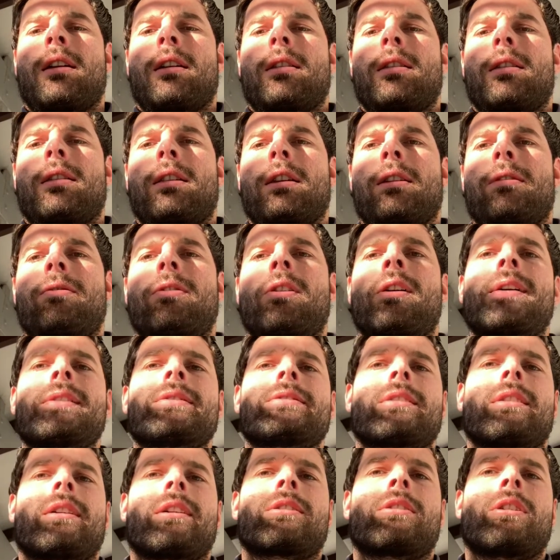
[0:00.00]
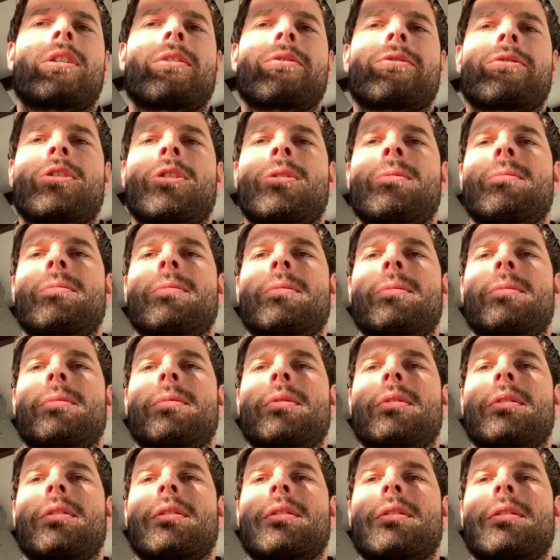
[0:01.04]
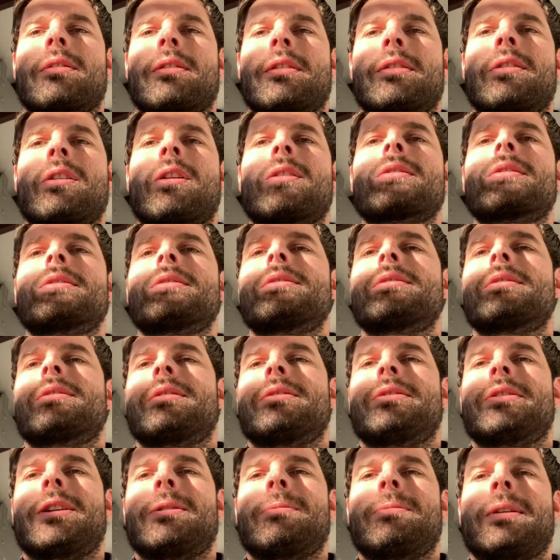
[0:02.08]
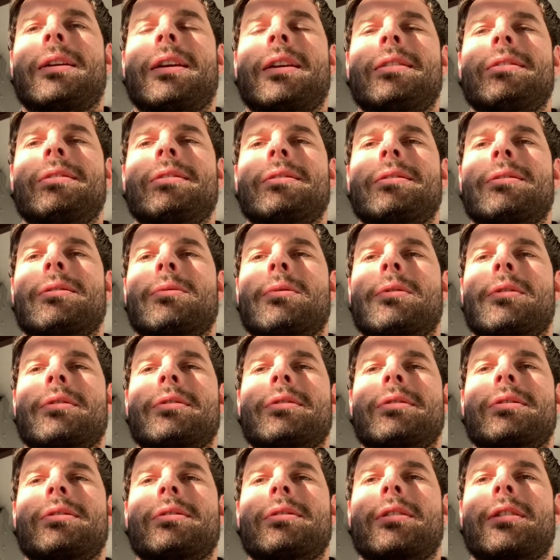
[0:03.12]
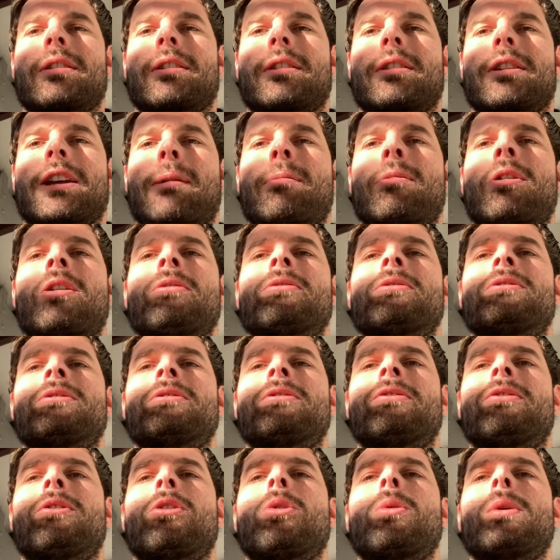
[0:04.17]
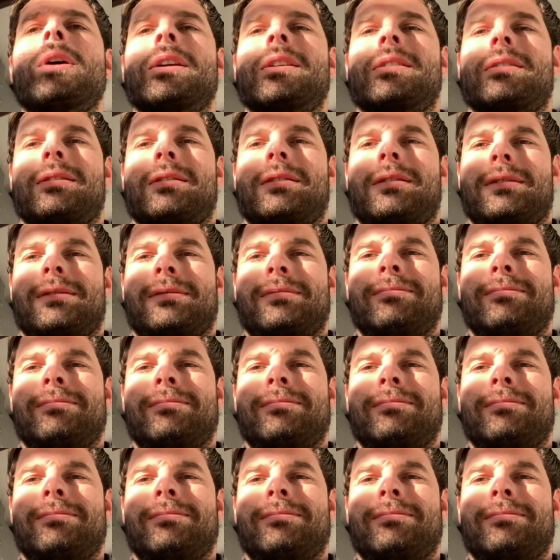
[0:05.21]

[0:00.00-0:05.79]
The advice that I got from the doctors, the GPs, was come off in 4 weeks.